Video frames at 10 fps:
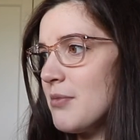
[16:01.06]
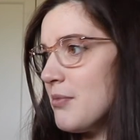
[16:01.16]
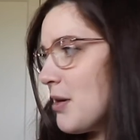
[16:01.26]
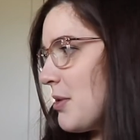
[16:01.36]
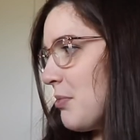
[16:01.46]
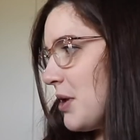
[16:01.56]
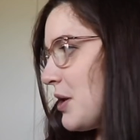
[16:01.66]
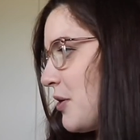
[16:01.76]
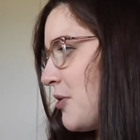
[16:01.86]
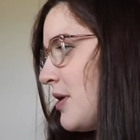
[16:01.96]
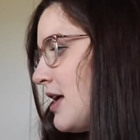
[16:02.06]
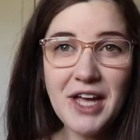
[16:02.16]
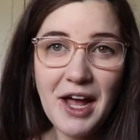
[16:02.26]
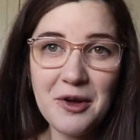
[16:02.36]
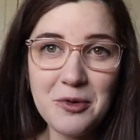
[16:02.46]
maybe a pillow.
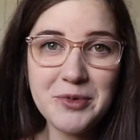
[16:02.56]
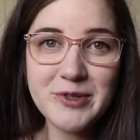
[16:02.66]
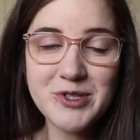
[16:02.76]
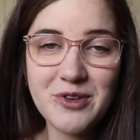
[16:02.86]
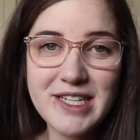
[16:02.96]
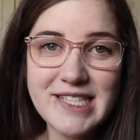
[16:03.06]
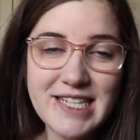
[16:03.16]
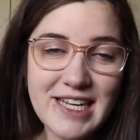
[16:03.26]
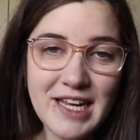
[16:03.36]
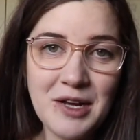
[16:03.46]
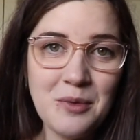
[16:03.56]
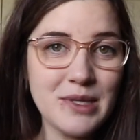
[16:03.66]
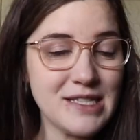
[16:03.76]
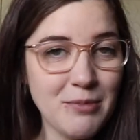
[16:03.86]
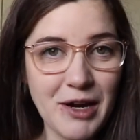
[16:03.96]
Yeah, I hope you enjoyed seeing
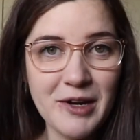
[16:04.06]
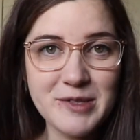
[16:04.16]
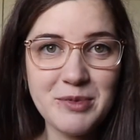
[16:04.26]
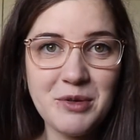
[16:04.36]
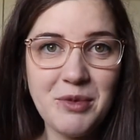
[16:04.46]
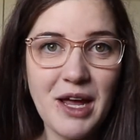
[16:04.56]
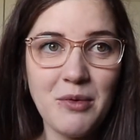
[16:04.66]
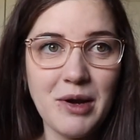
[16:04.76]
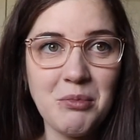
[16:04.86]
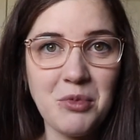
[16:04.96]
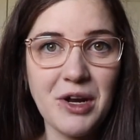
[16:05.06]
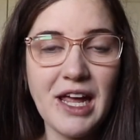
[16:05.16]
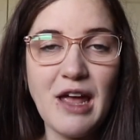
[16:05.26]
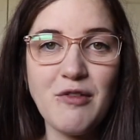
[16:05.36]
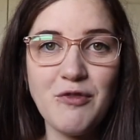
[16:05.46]
what's in my hospital bag, what I'm
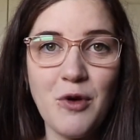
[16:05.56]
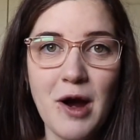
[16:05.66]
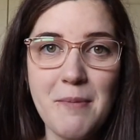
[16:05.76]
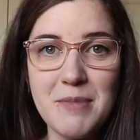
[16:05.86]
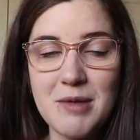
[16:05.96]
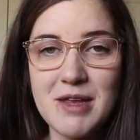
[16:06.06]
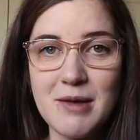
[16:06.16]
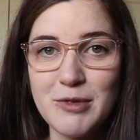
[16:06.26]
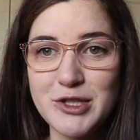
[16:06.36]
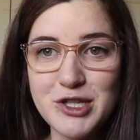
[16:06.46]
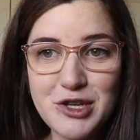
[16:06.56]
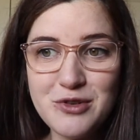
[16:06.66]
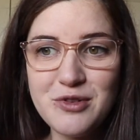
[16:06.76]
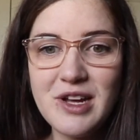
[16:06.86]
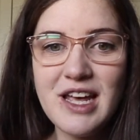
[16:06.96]
bringing for baby number
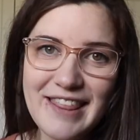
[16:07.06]
2.